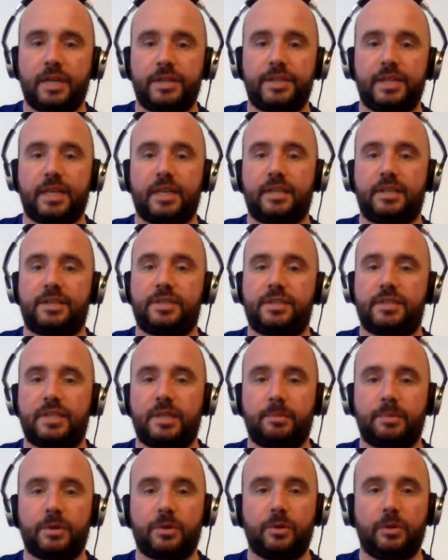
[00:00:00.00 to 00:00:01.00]
get this
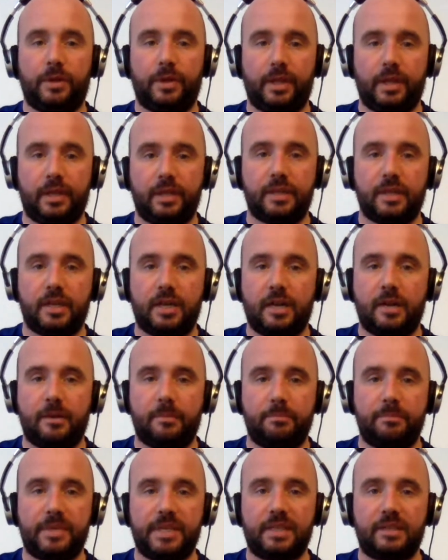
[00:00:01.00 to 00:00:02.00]
typical
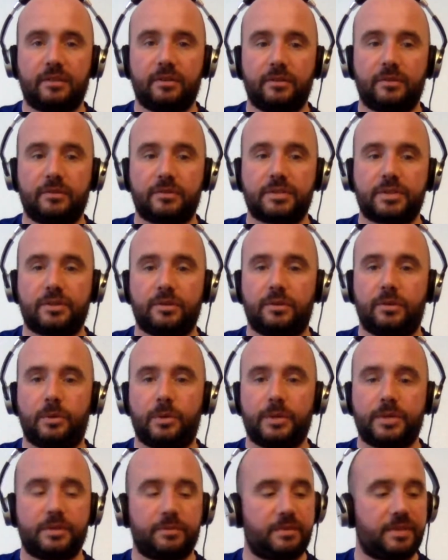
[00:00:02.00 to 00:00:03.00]
Beatles
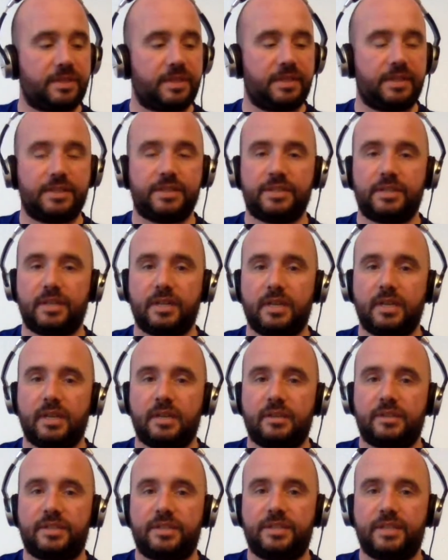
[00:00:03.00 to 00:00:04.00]
chord, which is a
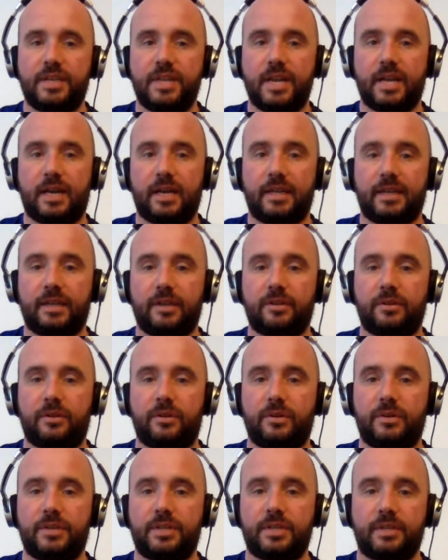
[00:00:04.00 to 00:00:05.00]
9
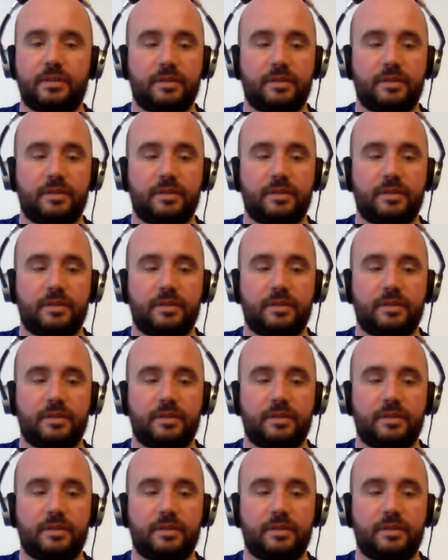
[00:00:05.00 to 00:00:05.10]
chord,